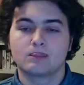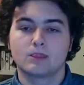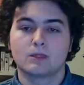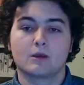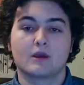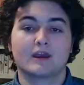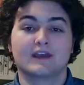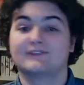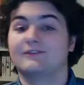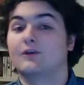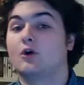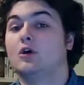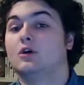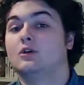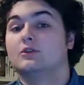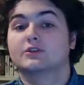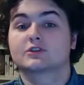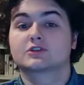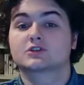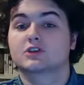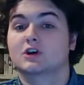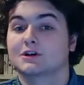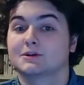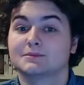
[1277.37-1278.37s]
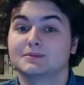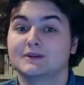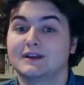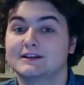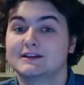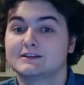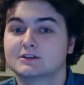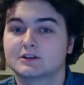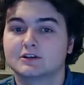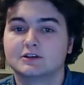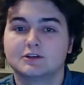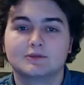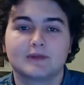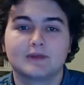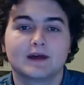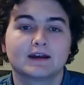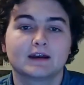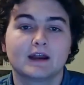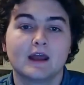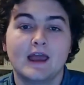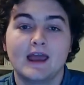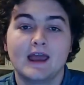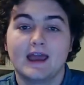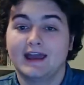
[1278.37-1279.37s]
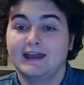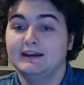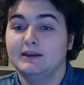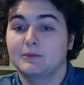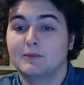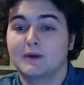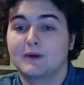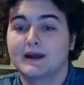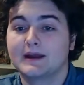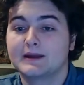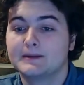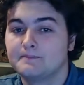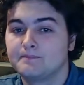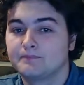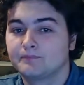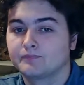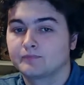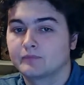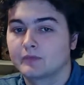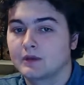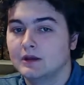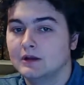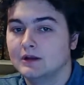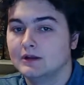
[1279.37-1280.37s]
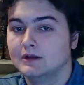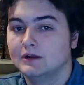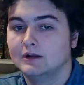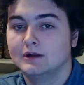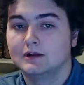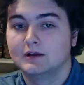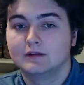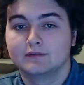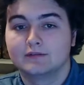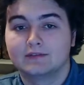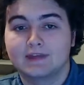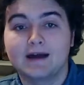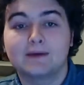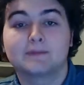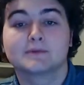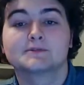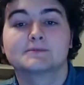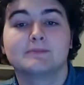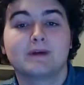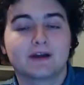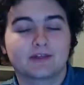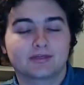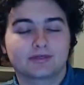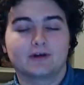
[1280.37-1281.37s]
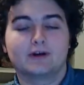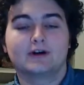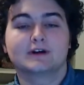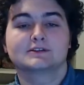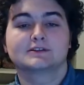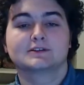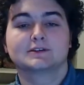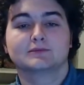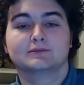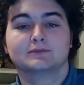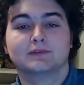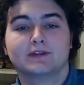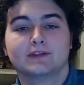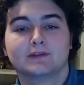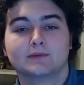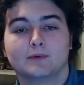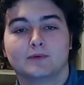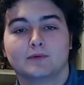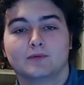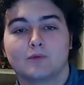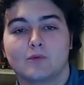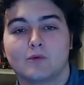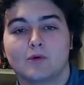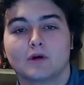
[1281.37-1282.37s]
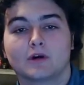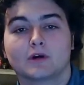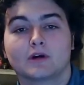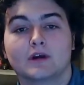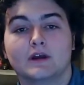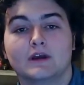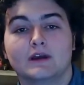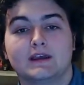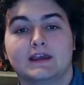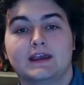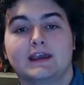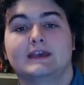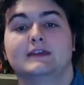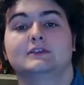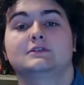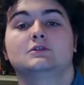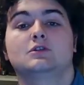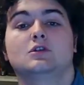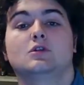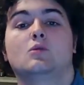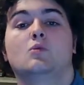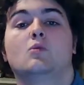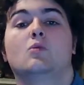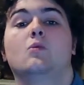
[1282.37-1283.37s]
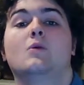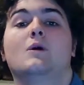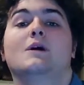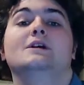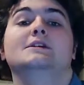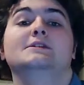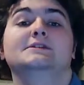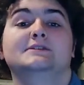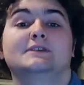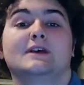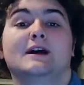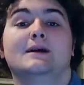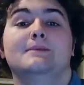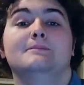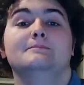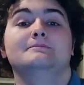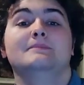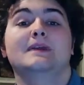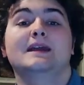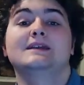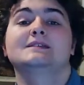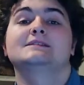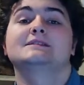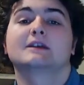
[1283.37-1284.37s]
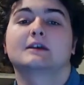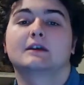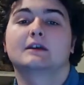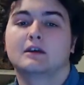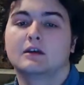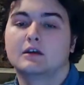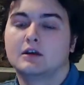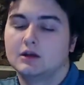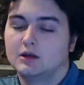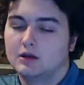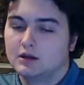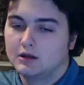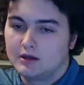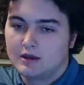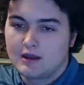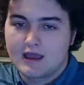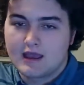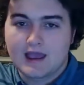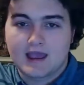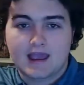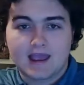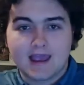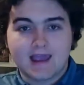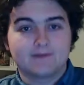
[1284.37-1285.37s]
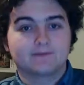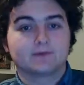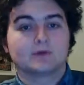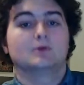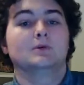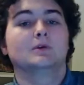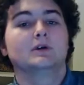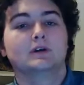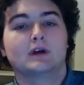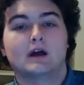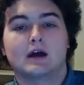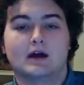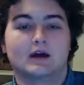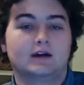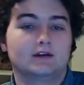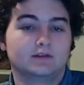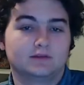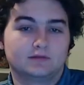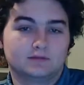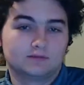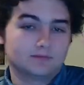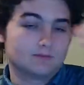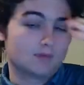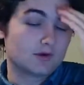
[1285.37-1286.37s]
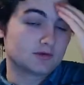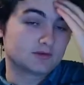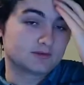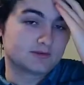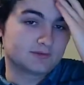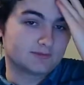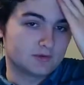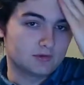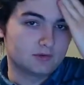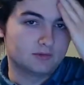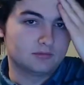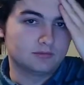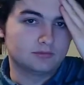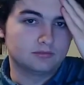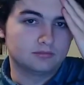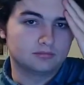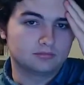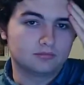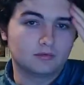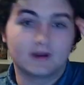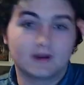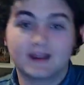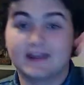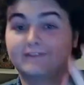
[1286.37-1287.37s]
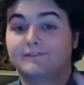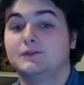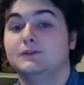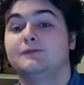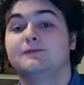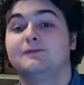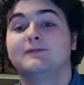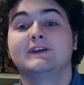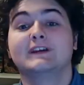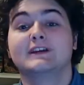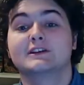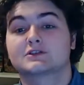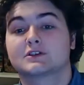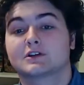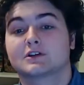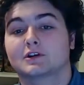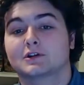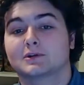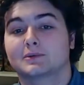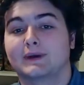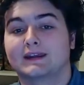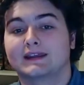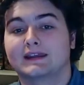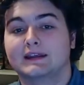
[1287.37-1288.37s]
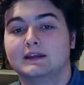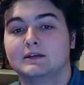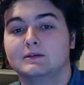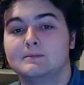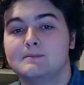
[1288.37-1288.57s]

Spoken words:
if all the shard plates could do that. Anyway, that was my thoughts of Rhythm of War. It was amazing. Everyone, most of you, if you finished it already,